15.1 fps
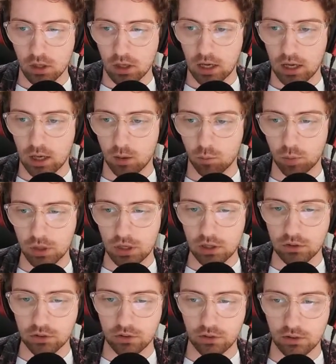But
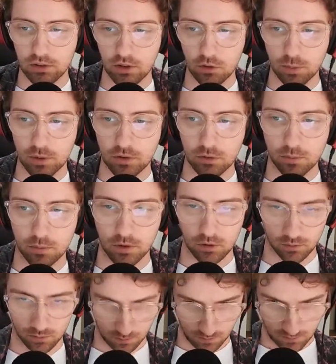
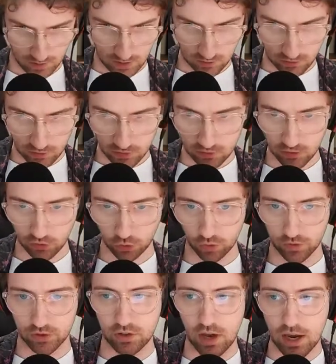there's consistent sort
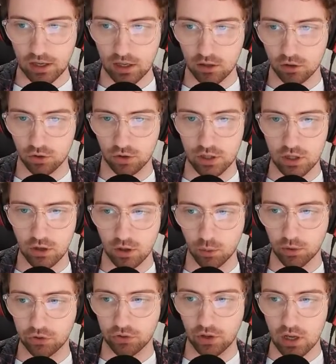of attacking trio that
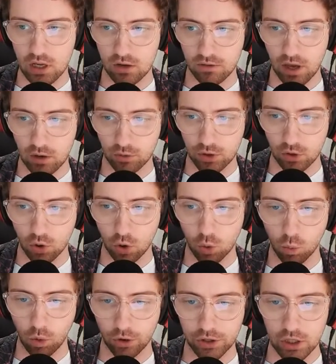we're seeing of Henry
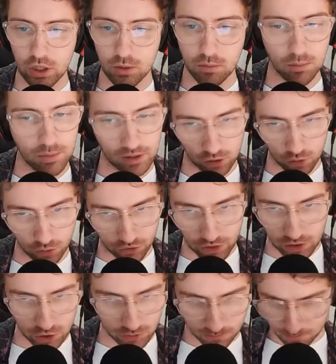Hall, Waddingham, and
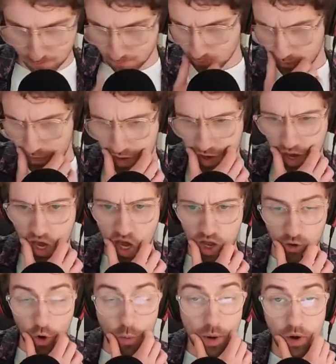Miljuznic.
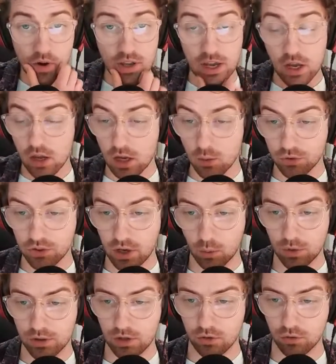No Berenguer, he was out
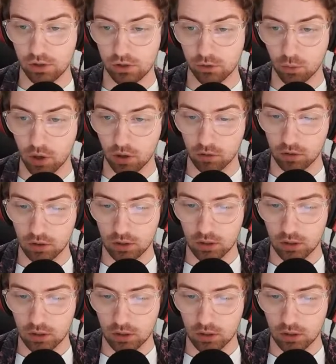with injury as well.